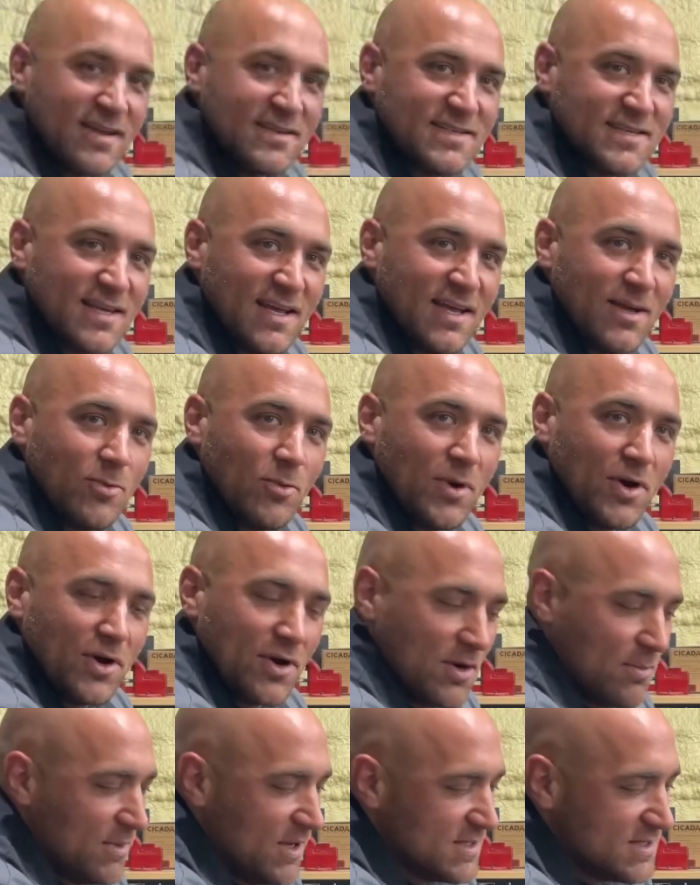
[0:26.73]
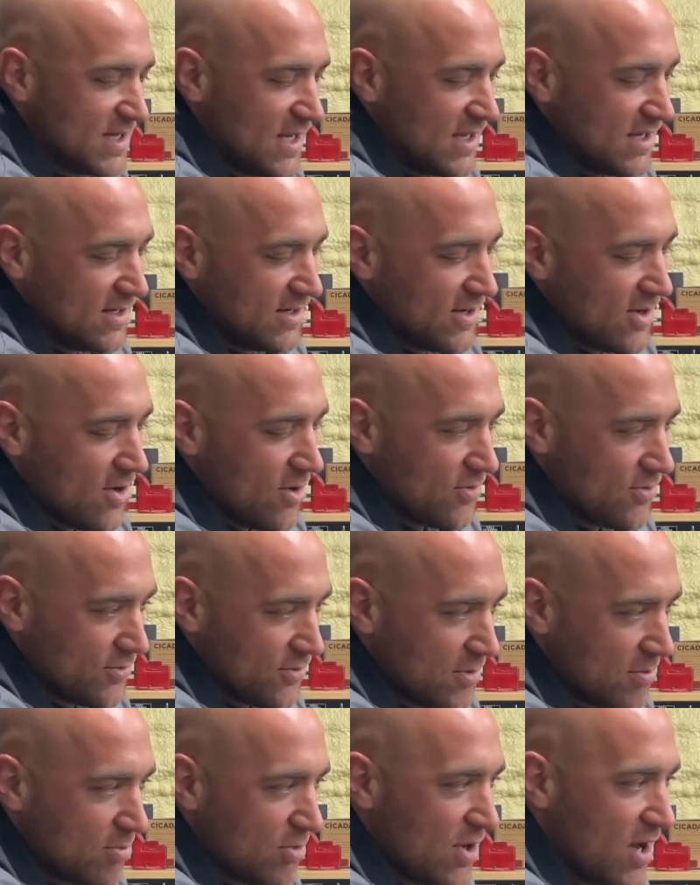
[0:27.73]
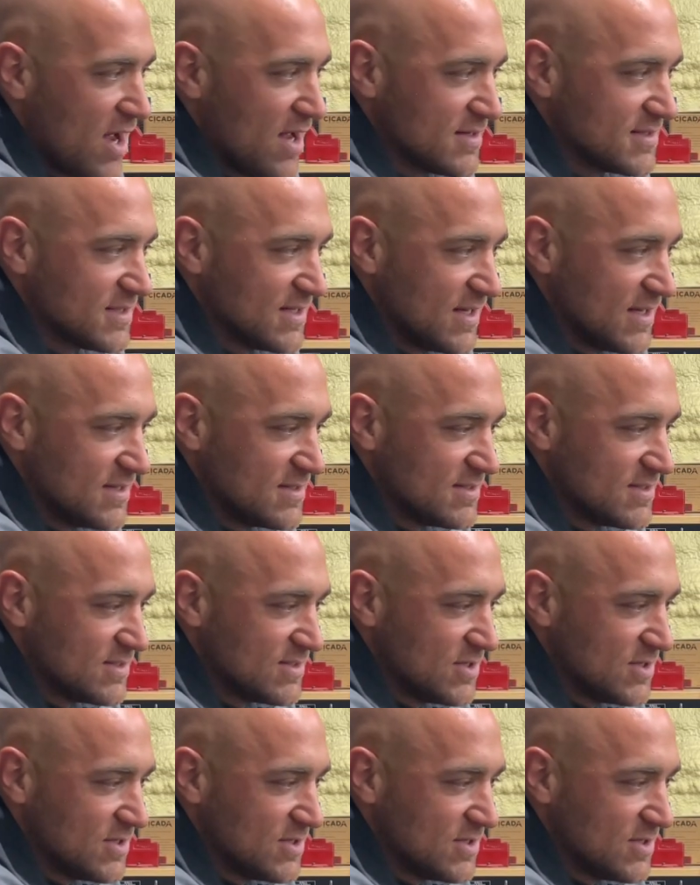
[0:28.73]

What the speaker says: said, we are going to be taking y'all through the process